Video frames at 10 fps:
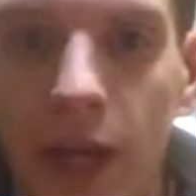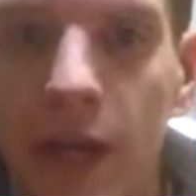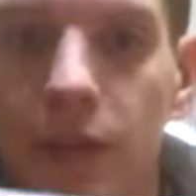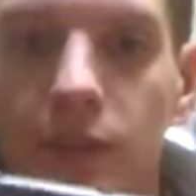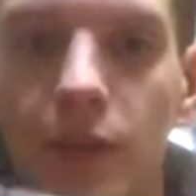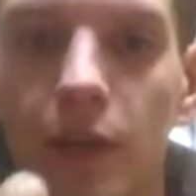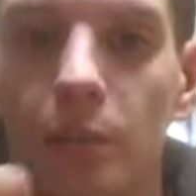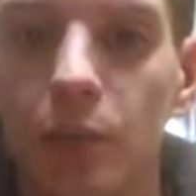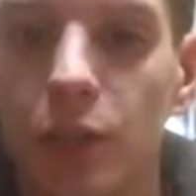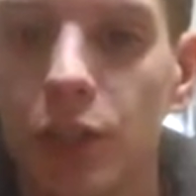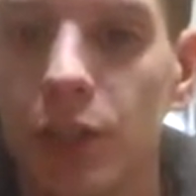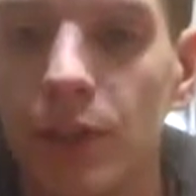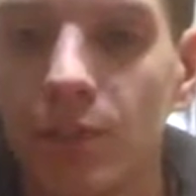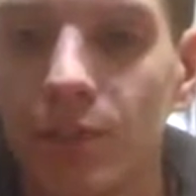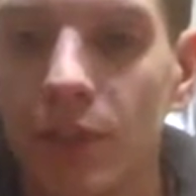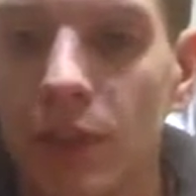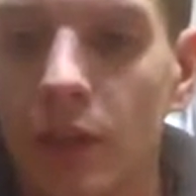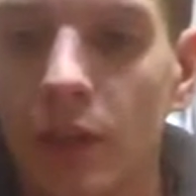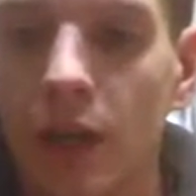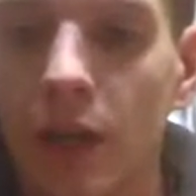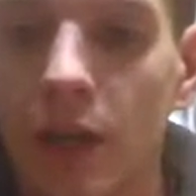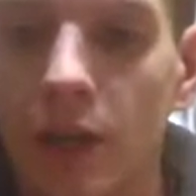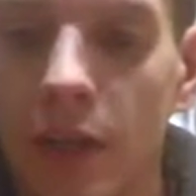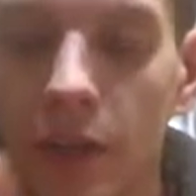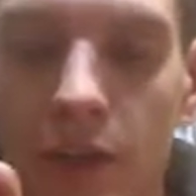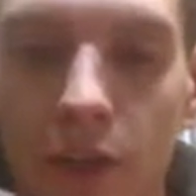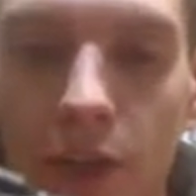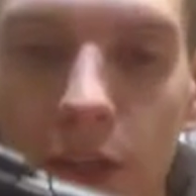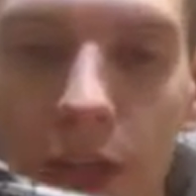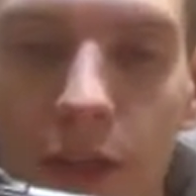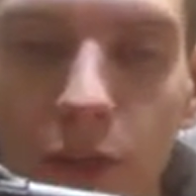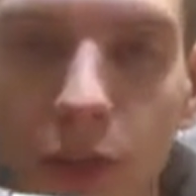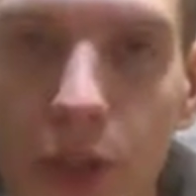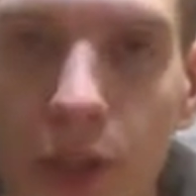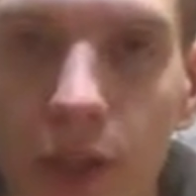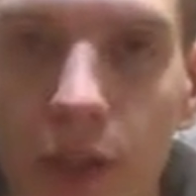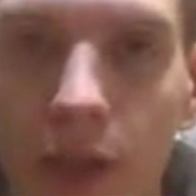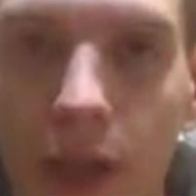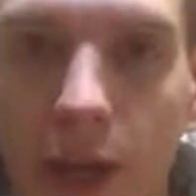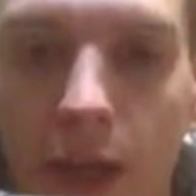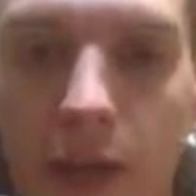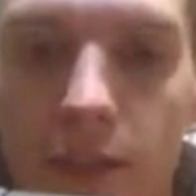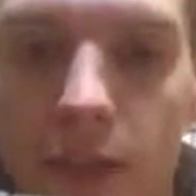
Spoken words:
as mushy, not nearly as gritty as